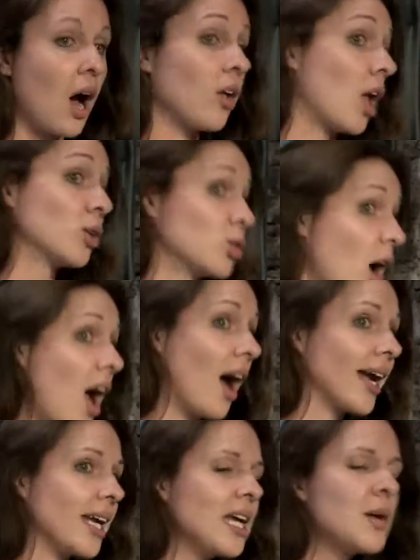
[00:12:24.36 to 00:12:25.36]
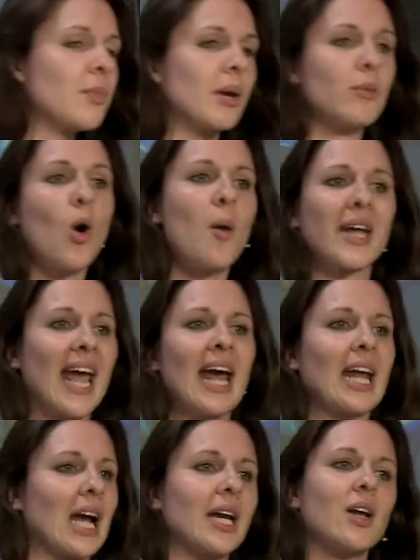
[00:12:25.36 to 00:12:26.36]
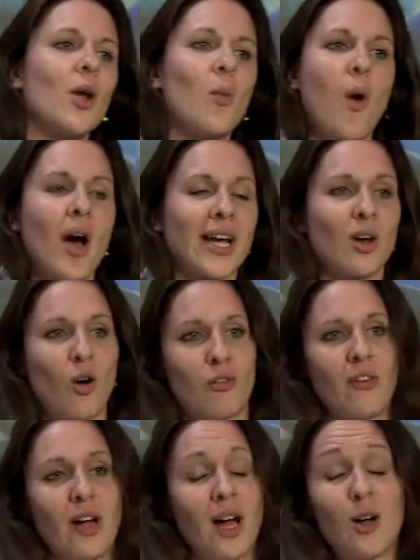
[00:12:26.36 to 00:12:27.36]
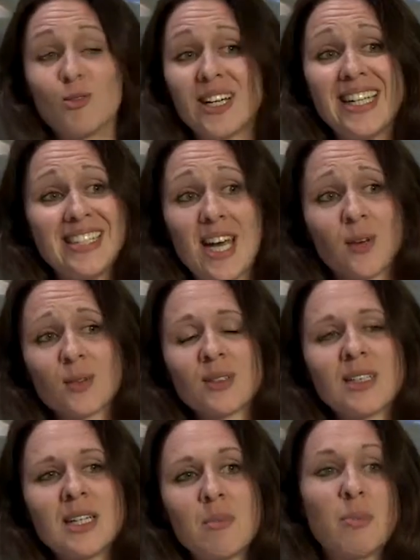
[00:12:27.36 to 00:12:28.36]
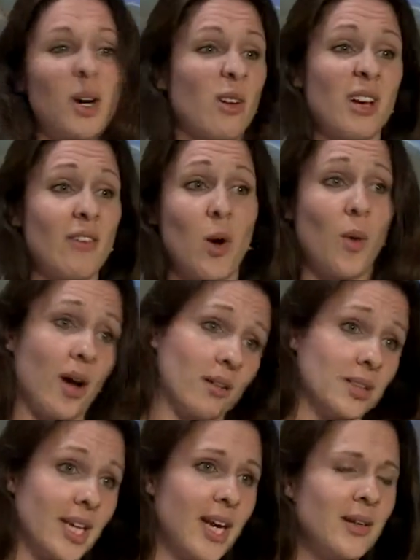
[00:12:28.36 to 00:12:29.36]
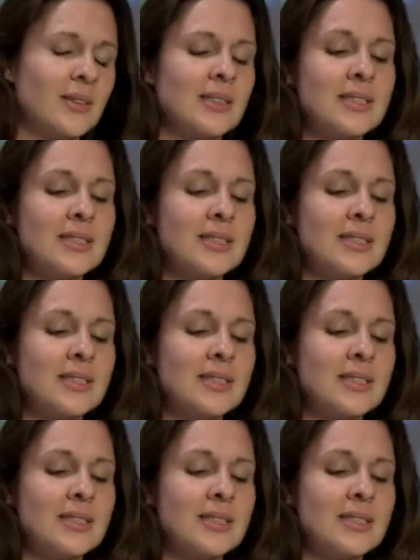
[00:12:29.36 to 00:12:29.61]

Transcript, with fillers: I'll, I'll try, but I'm not a mechanic. I don't know what I can offer. I really don't, but I'll give it a whirl, you know?